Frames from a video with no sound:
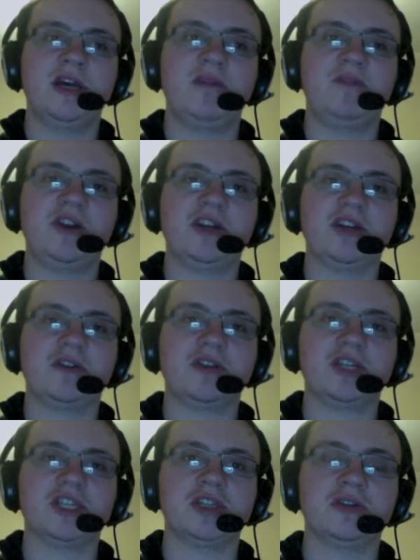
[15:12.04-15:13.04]
Punk countered
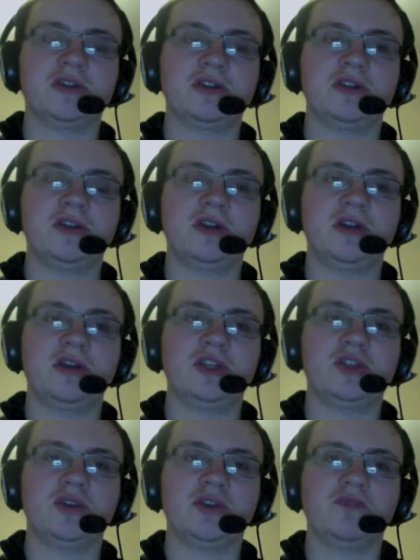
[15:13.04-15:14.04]
this and turned it.
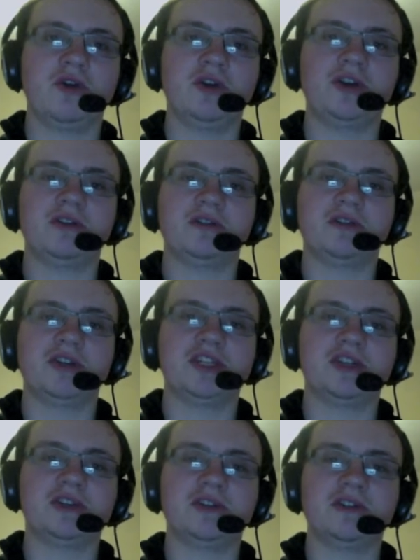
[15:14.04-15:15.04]
Rock countered
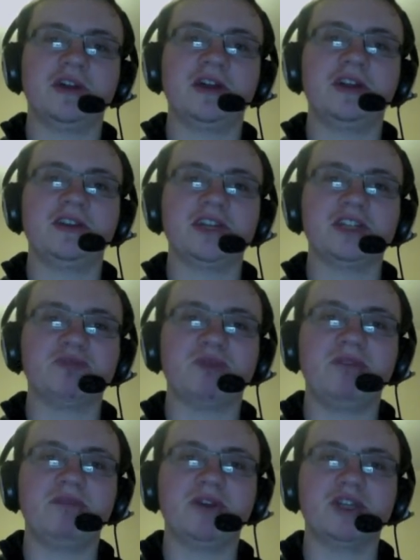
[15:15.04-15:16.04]
this and turned it into a
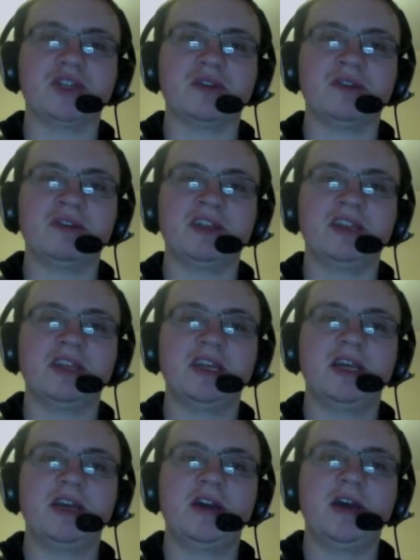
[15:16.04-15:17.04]
spinebuster, and then
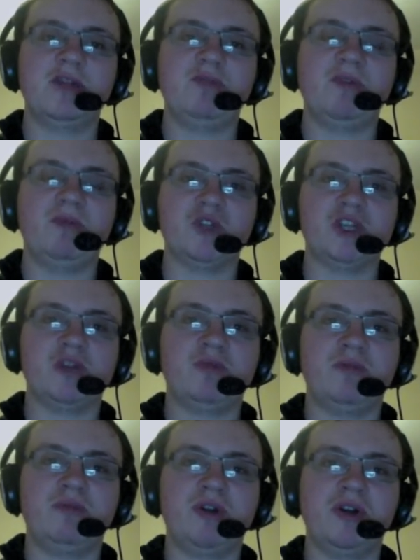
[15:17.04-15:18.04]
had the people's help
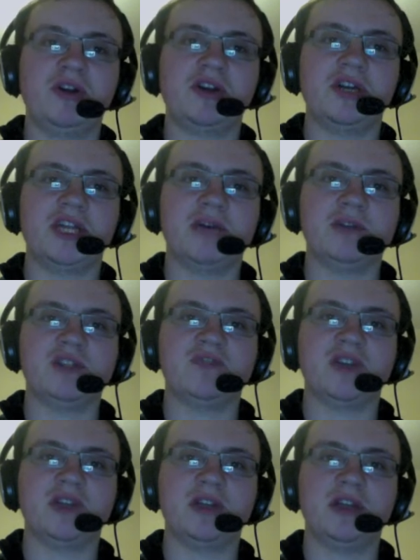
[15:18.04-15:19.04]
on Punk, and that was
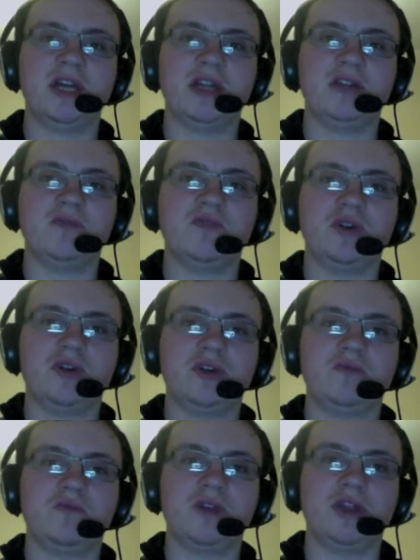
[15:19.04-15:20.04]
and Rock
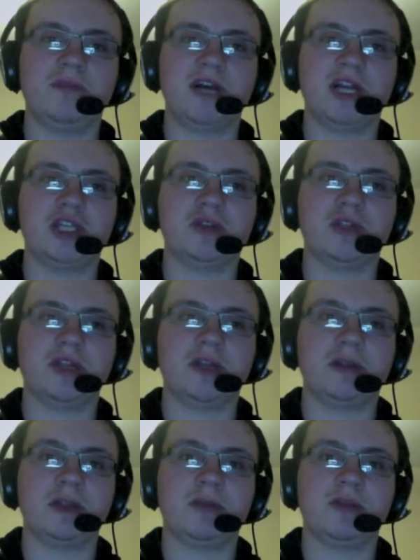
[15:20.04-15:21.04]
won the match and the
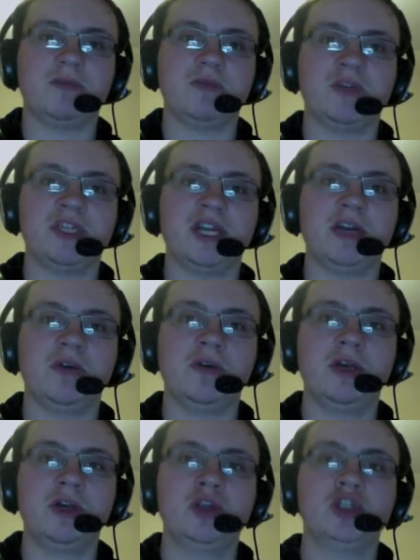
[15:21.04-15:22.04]
WWE title.
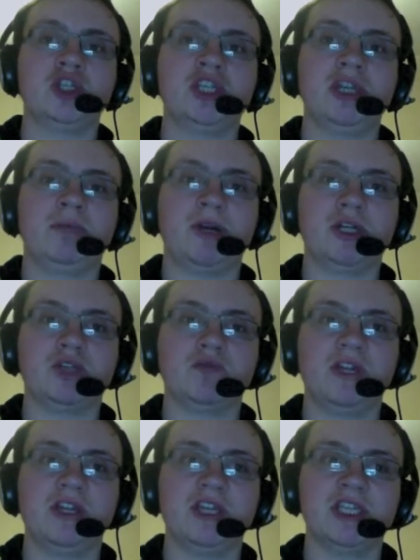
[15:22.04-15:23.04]
So CM Punk's
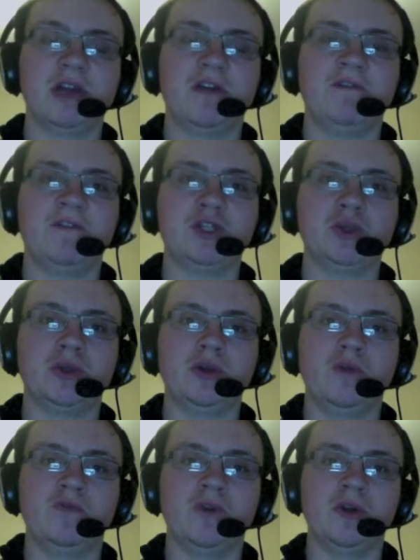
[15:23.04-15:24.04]
reign is now officially
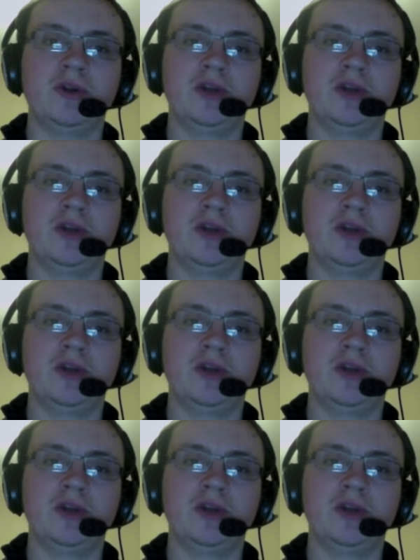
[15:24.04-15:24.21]
over.